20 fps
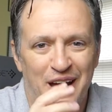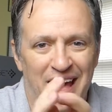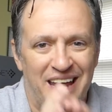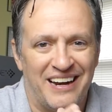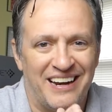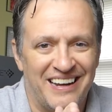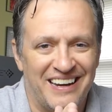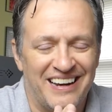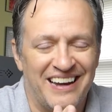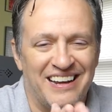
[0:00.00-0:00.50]

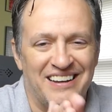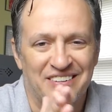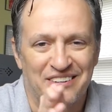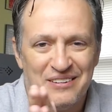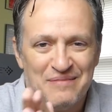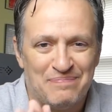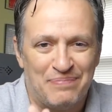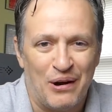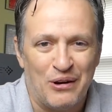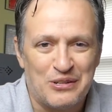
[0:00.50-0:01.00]
editing and
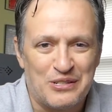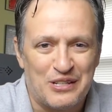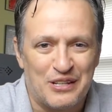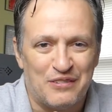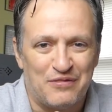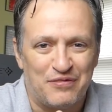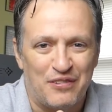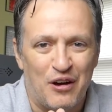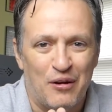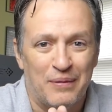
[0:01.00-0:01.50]
you're in post to
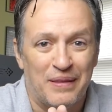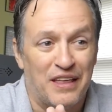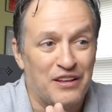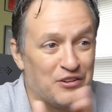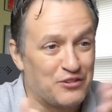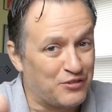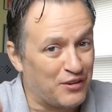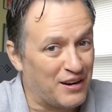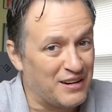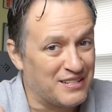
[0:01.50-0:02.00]
the film and
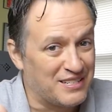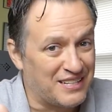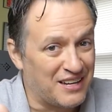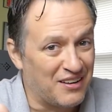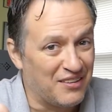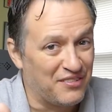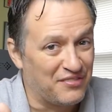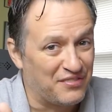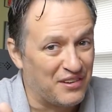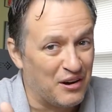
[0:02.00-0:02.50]
then you're trying to
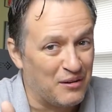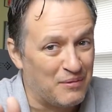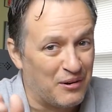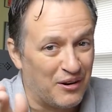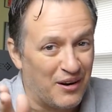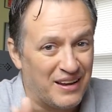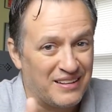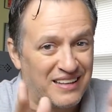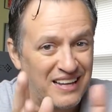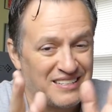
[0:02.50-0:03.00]
sell the film,
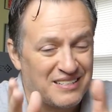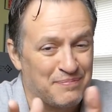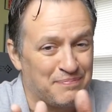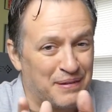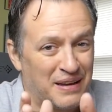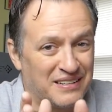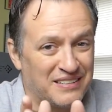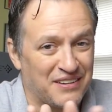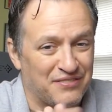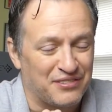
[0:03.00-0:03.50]
all right? That's a
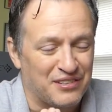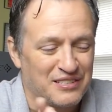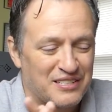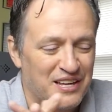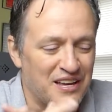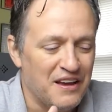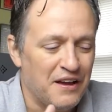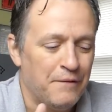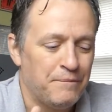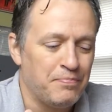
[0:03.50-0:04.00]
big
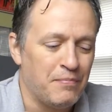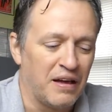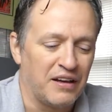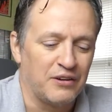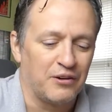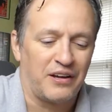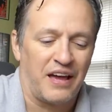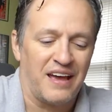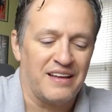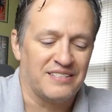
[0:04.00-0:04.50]
difference.
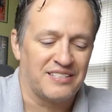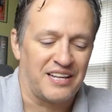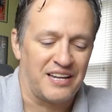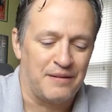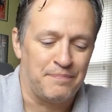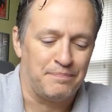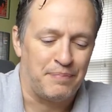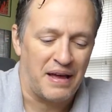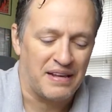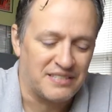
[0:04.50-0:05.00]
Michael Caine said
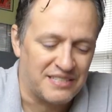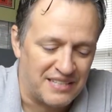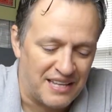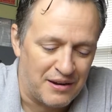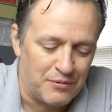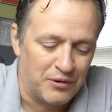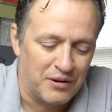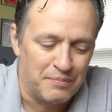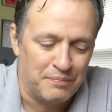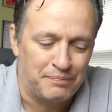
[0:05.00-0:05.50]
it best
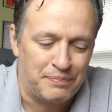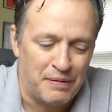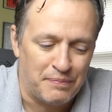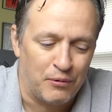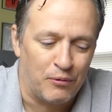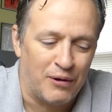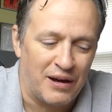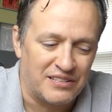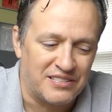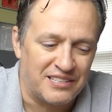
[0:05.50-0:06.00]
that when
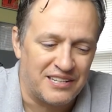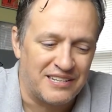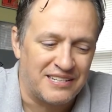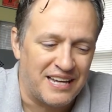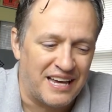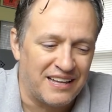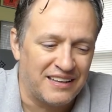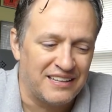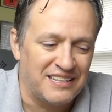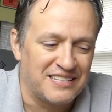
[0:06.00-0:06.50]
people watch the
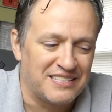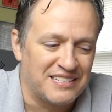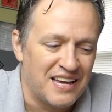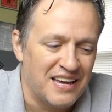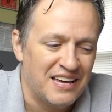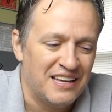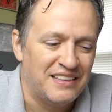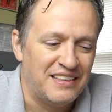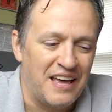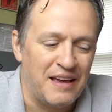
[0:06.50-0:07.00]
dailies,
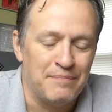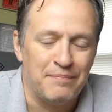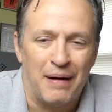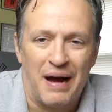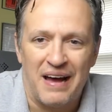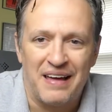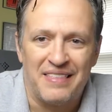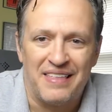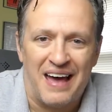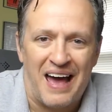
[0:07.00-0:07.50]
they
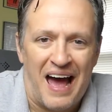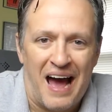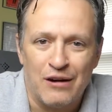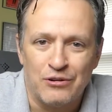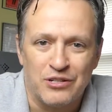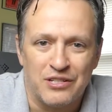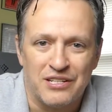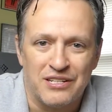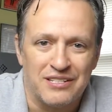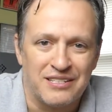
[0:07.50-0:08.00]
buy the
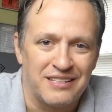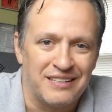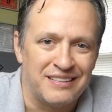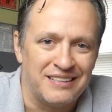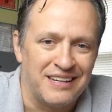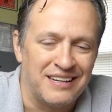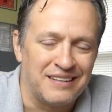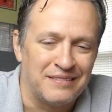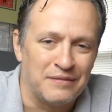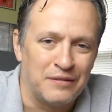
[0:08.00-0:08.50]
houses
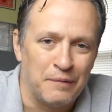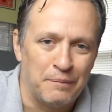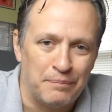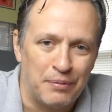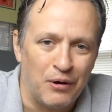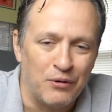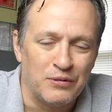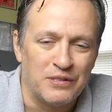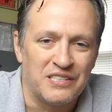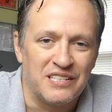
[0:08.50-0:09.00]
and the
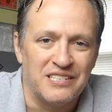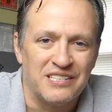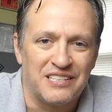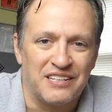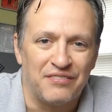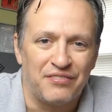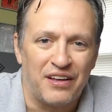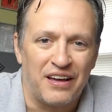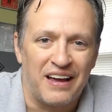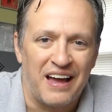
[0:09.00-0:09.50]
boats and
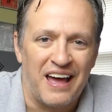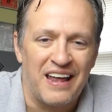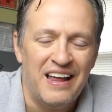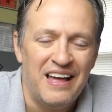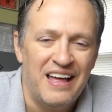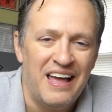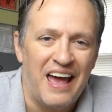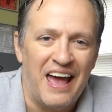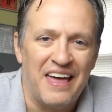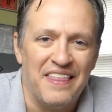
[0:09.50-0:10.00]
stuff like that.
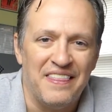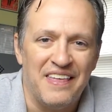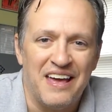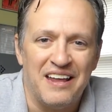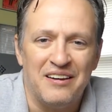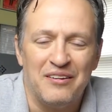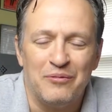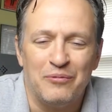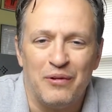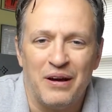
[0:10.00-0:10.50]
And
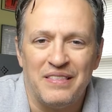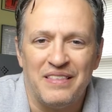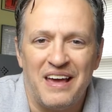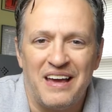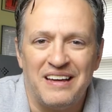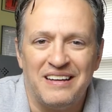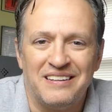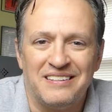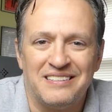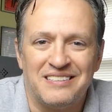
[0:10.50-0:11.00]
then when
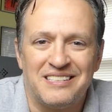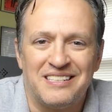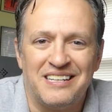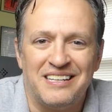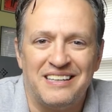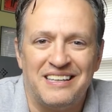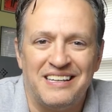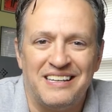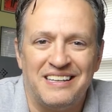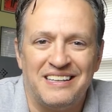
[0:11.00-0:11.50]
they
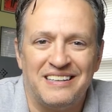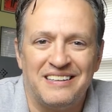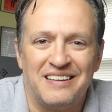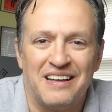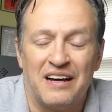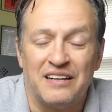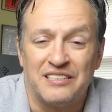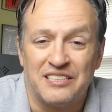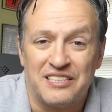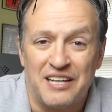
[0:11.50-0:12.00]
see the
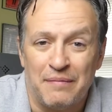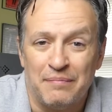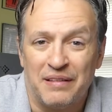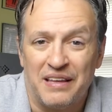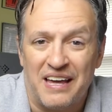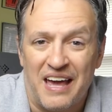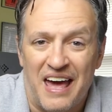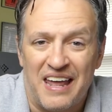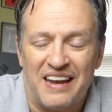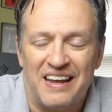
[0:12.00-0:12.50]

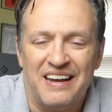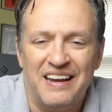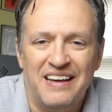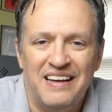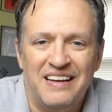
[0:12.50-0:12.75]
assembly edit,